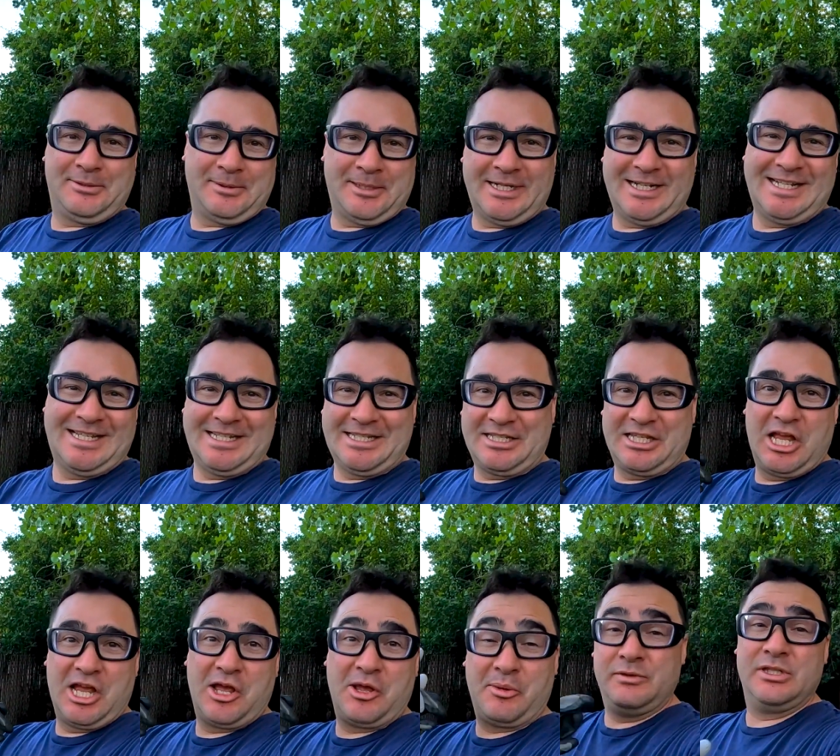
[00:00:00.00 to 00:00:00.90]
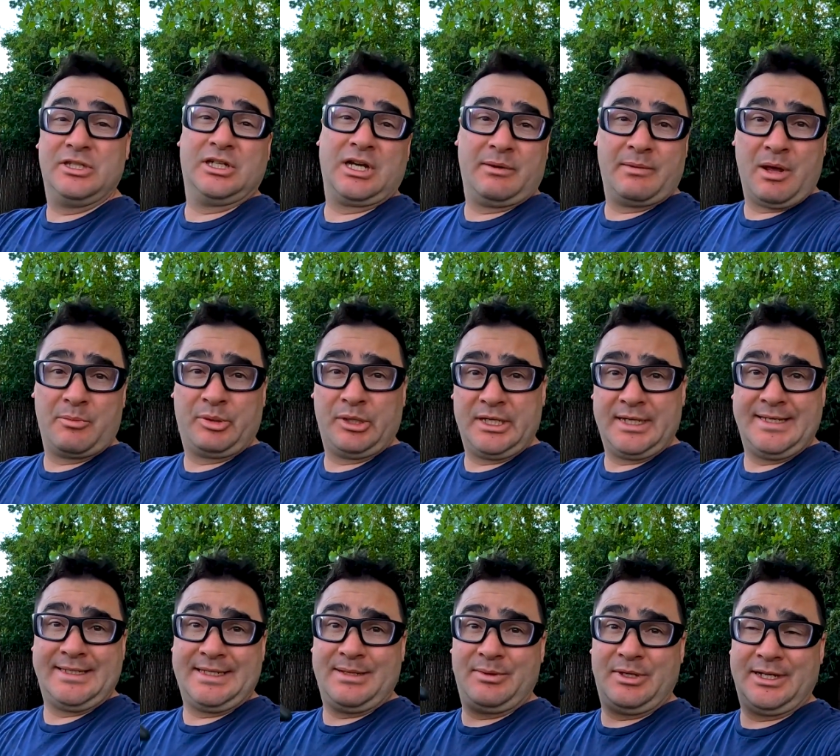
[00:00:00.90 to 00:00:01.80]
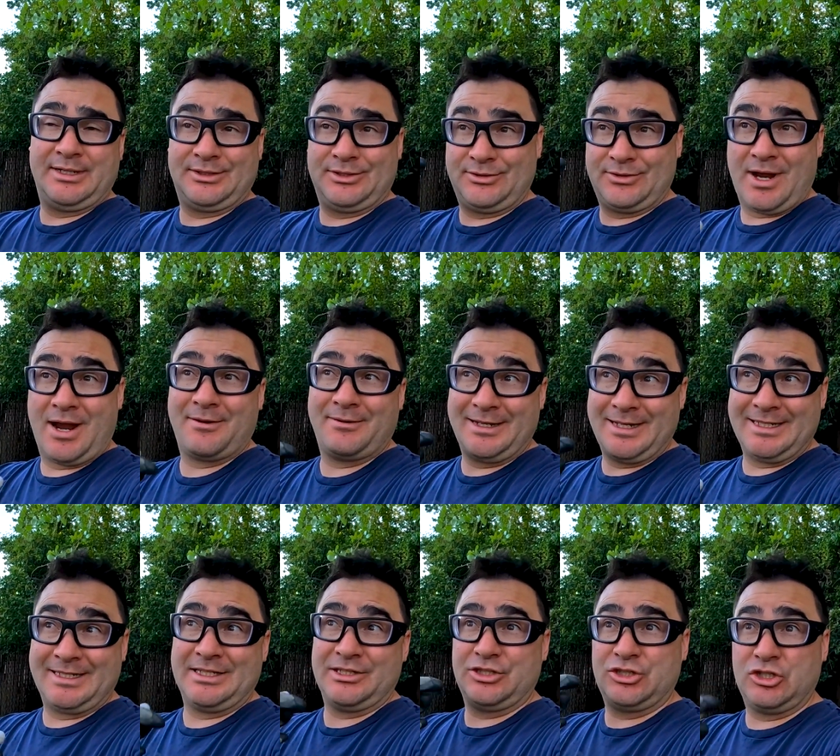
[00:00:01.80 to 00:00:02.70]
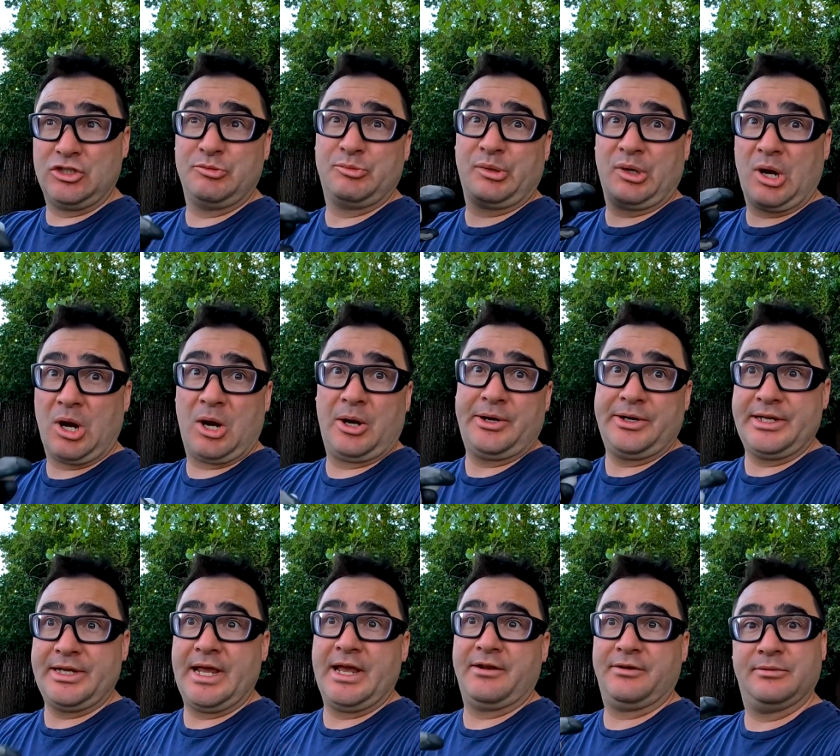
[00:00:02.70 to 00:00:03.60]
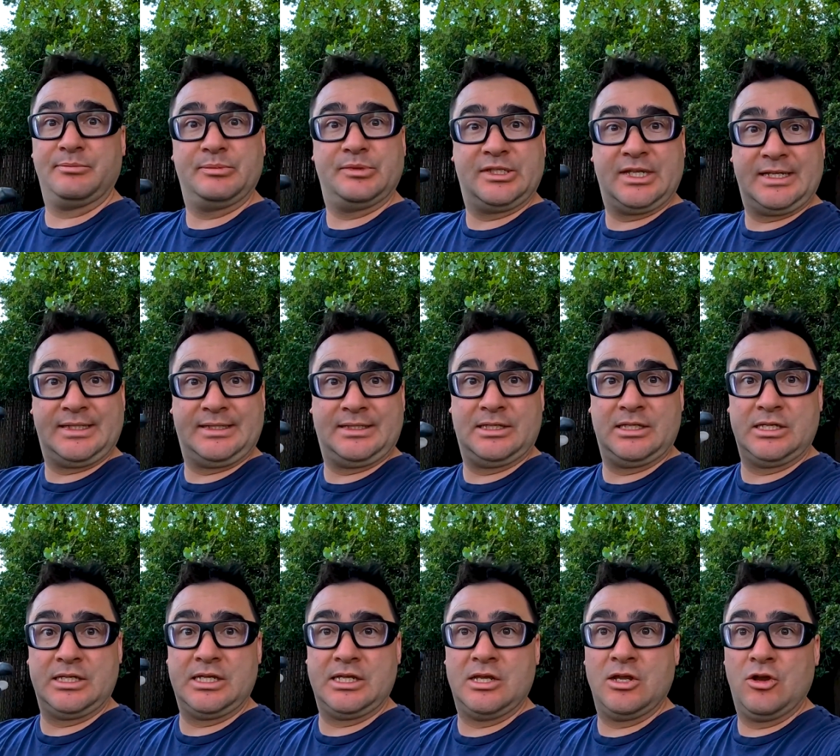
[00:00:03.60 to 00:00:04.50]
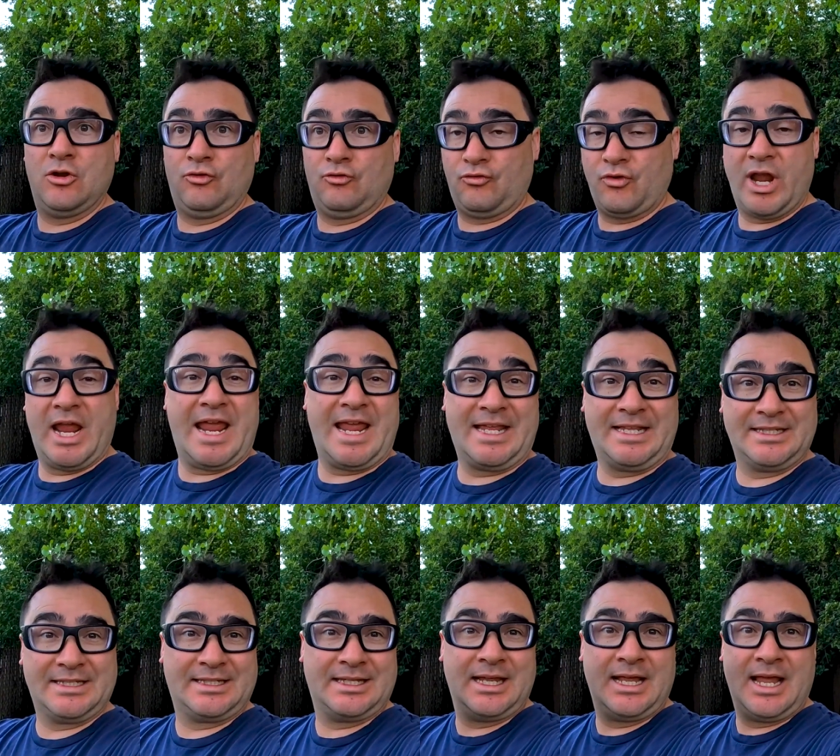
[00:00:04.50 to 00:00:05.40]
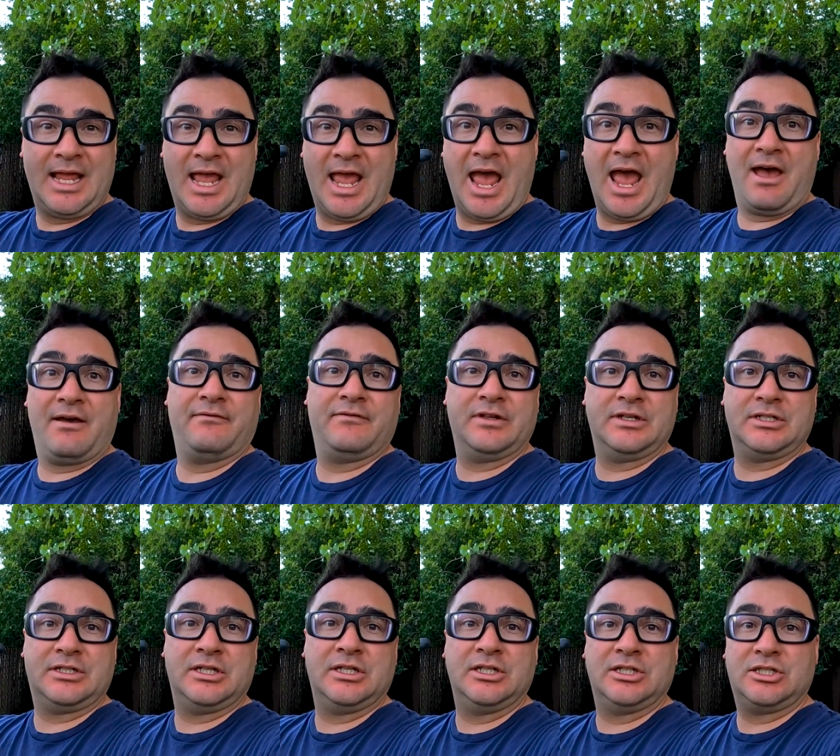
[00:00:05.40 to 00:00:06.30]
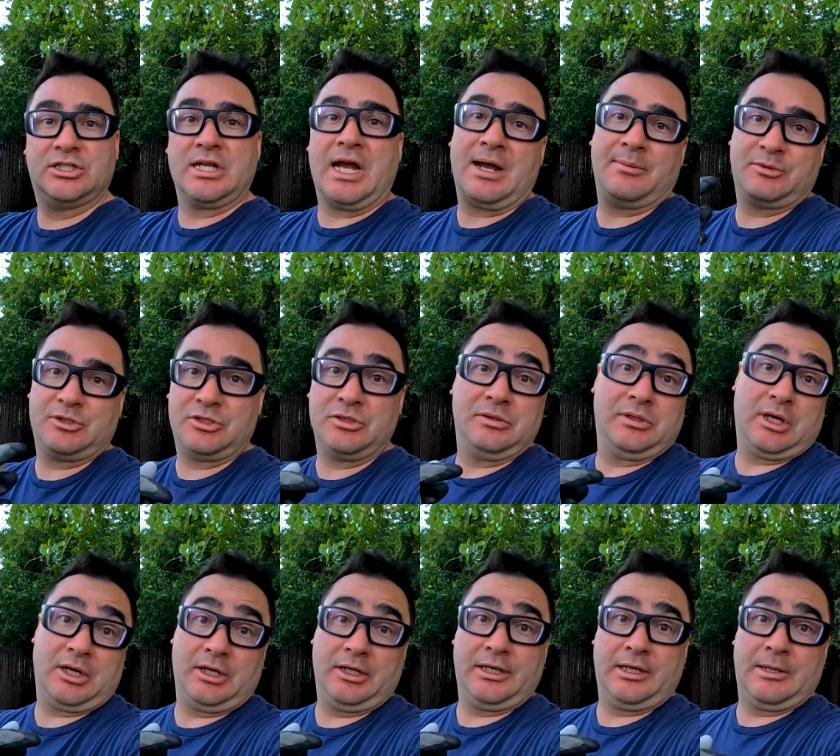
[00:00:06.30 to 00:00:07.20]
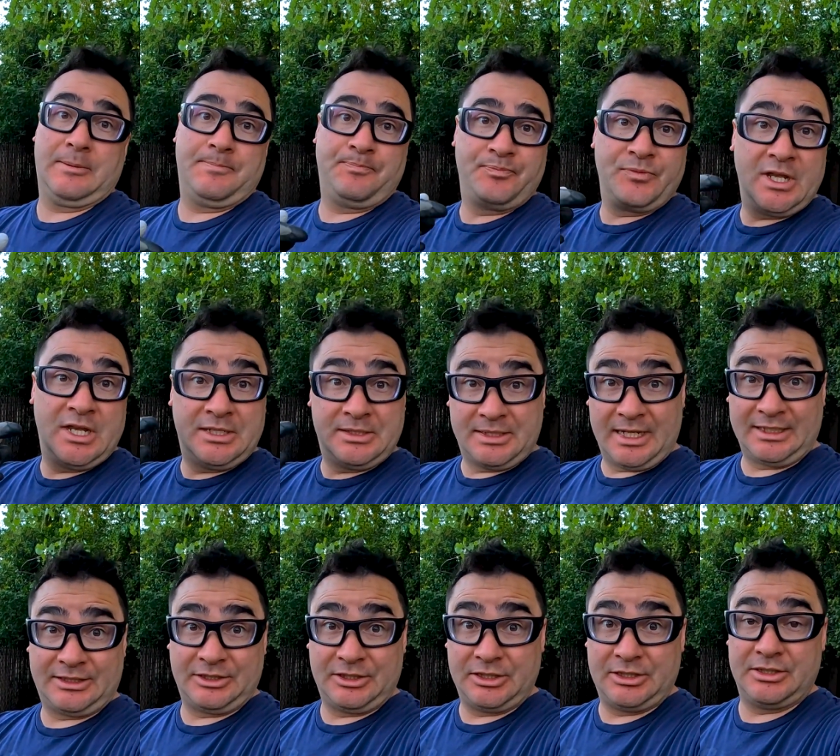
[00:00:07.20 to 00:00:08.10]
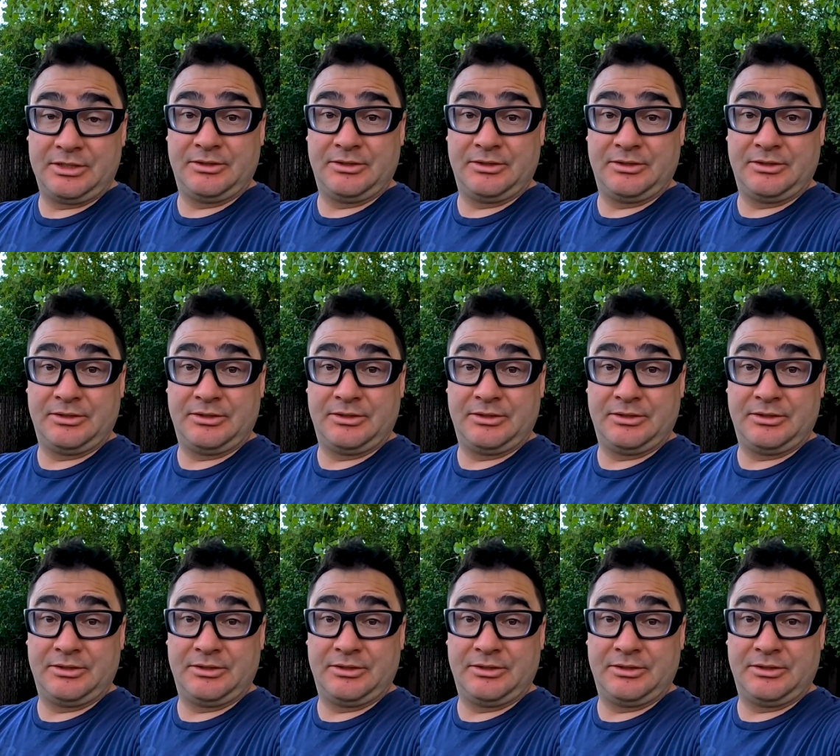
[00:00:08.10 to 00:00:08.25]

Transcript: is what it is. Weeds are coming out pretty easy because the ground isn't super hard yet since the rains haven't stopped too long ago. So that's good